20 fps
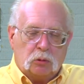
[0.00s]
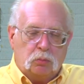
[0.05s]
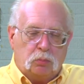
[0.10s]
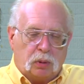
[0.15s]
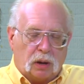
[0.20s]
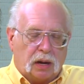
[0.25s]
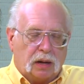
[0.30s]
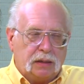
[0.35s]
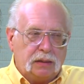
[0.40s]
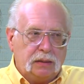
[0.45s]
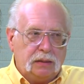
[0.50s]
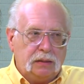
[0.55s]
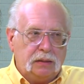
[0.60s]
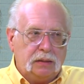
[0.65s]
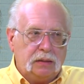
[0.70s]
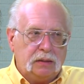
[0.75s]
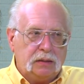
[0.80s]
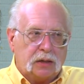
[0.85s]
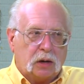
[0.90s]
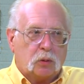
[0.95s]
But
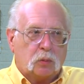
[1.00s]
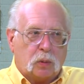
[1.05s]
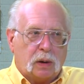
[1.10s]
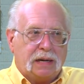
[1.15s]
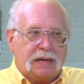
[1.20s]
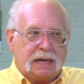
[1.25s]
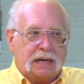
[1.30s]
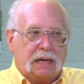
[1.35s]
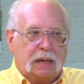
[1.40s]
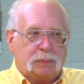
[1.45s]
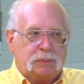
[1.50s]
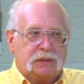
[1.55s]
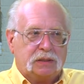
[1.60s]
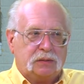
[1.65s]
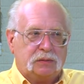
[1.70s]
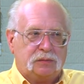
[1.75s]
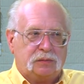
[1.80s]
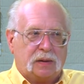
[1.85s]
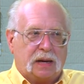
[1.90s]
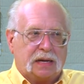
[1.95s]
they're waking up to
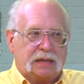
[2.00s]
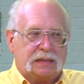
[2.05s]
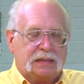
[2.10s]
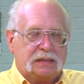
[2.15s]
the fact